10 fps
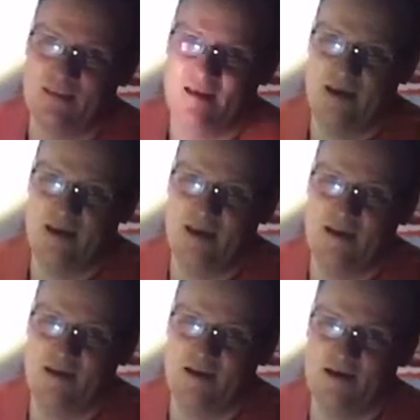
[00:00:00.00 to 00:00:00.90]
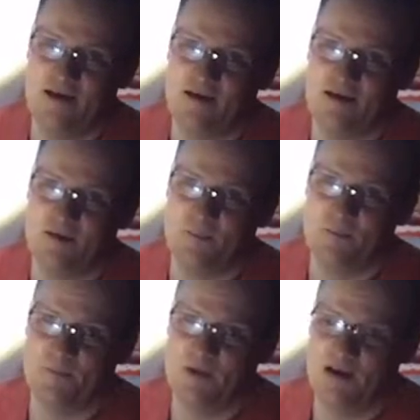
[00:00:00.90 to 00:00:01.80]
and
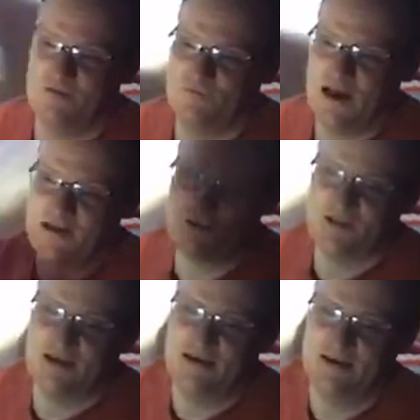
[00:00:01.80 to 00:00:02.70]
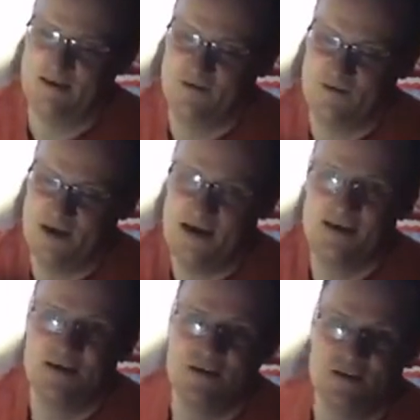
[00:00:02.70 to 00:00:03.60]
a flashlight. Okay,
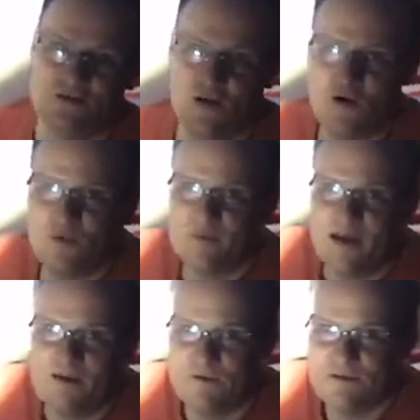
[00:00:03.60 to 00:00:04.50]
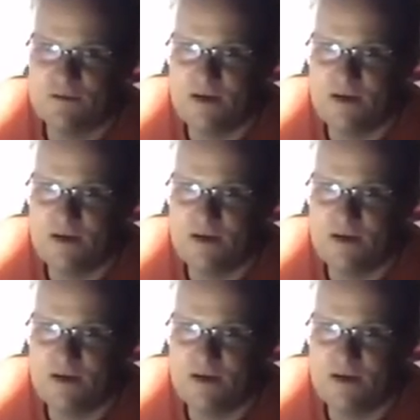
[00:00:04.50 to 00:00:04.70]
so I hope that was.